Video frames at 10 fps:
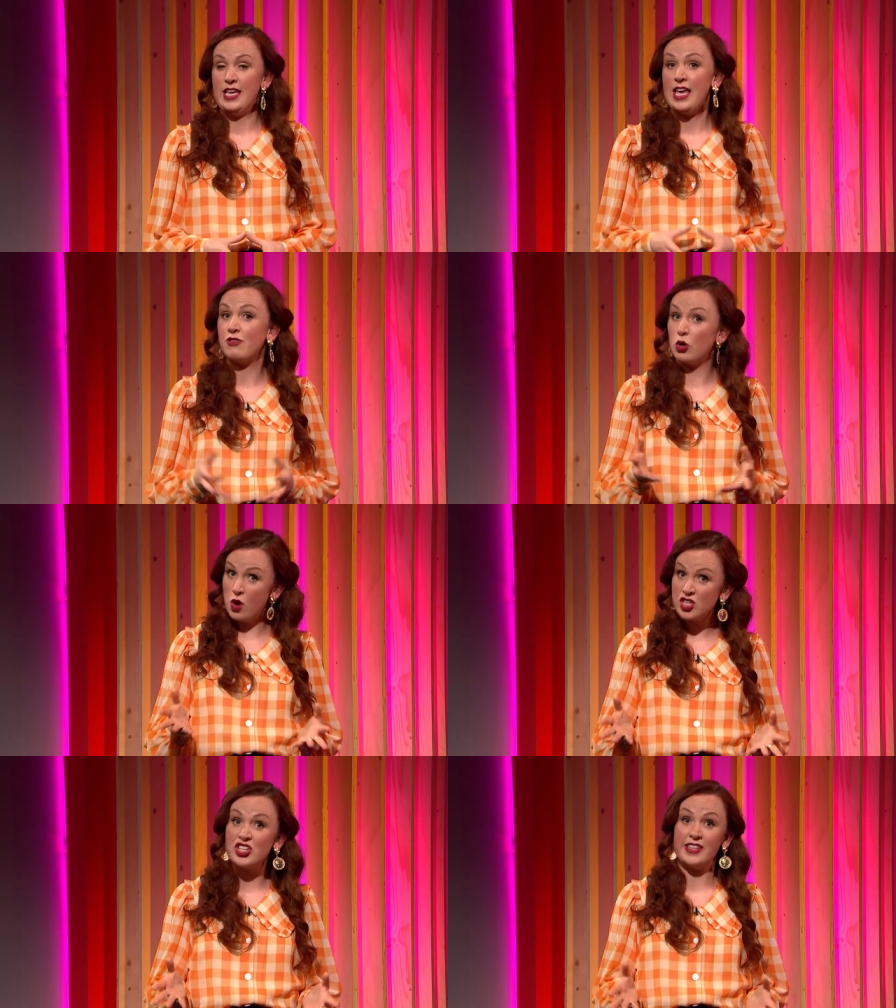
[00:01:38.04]
if you're
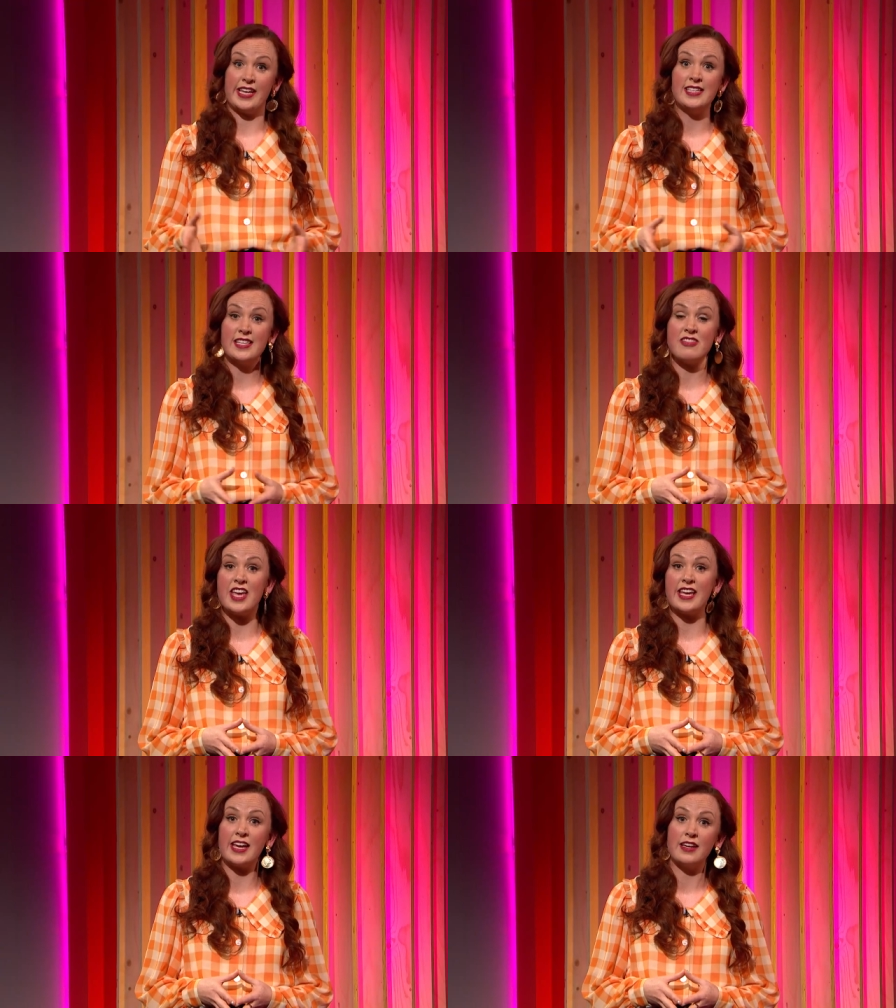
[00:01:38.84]
watching this and
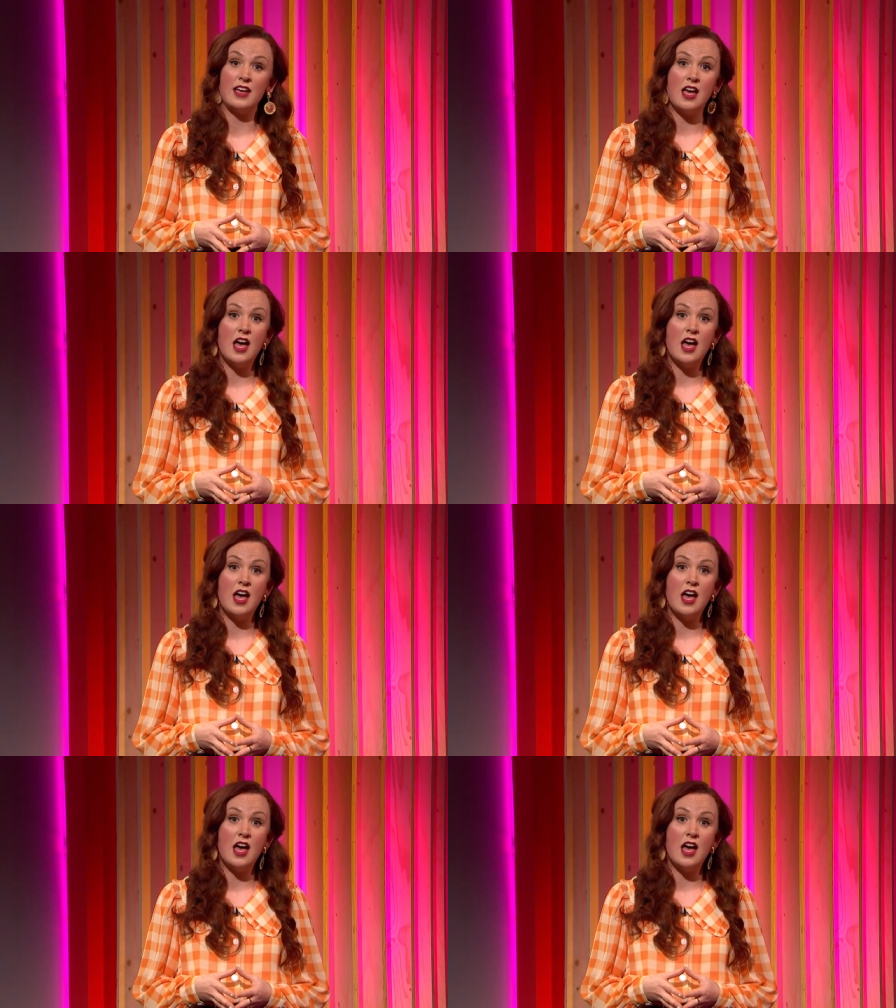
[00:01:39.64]
thinking,